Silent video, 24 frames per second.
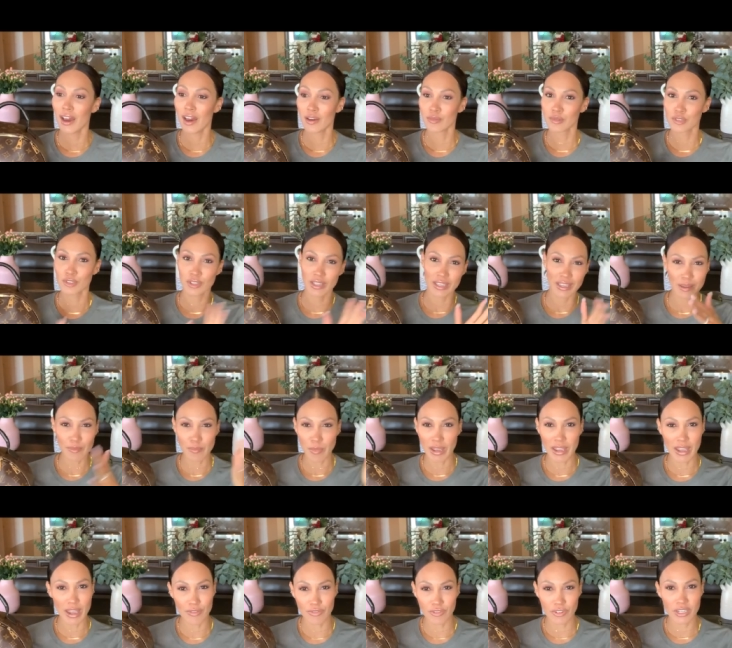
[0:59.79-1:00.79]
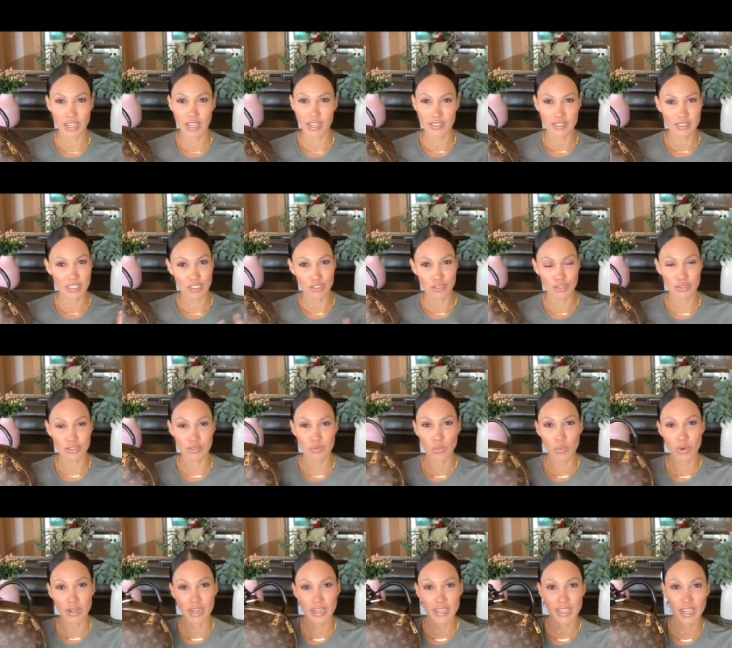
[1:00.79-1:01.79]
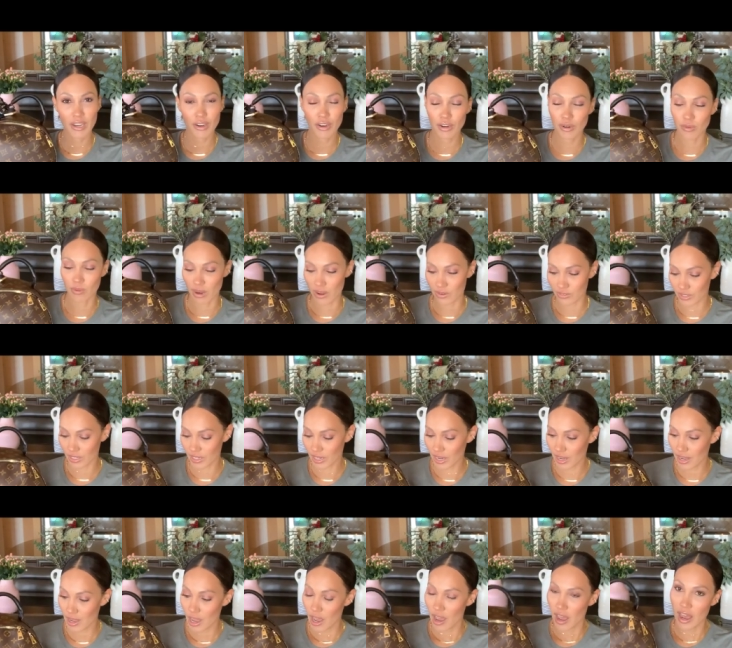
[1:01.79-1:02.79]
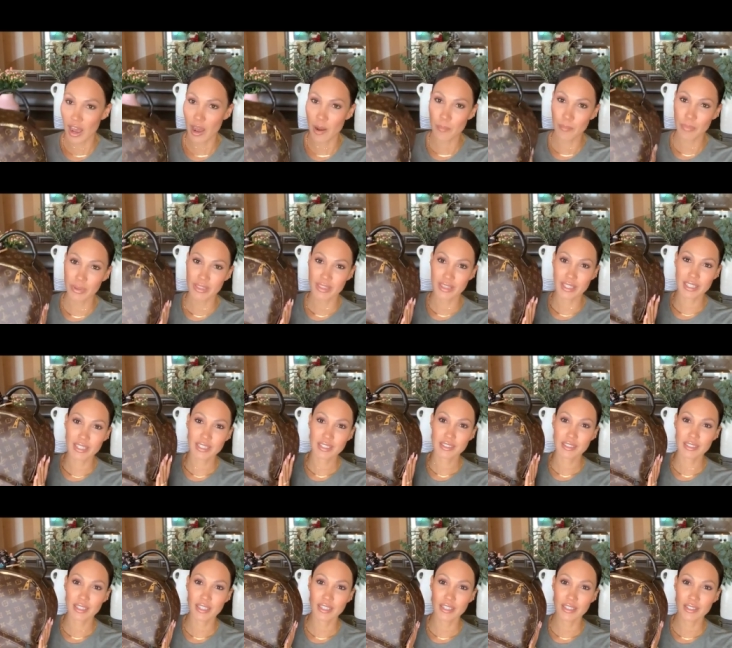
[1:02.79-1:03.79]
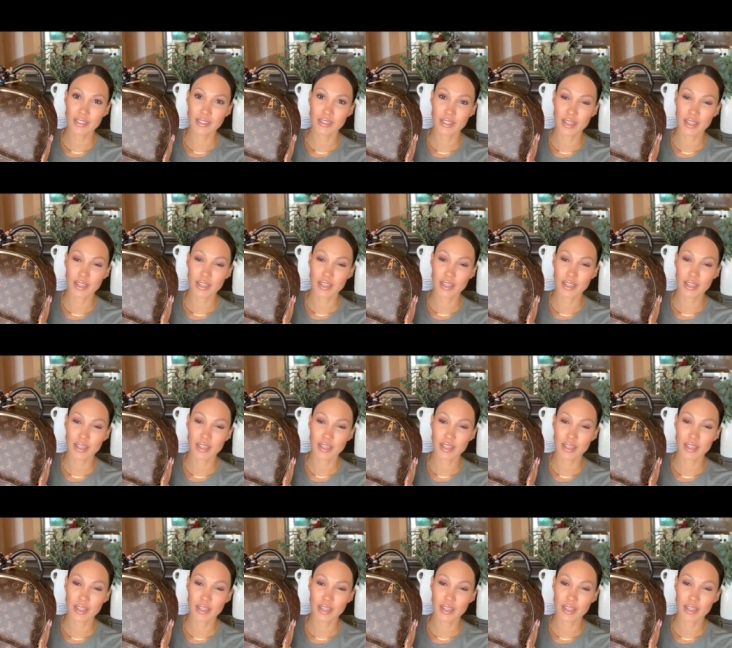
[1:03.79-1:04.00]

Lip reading: so like my everyday essentials and what I carry around in it, but this is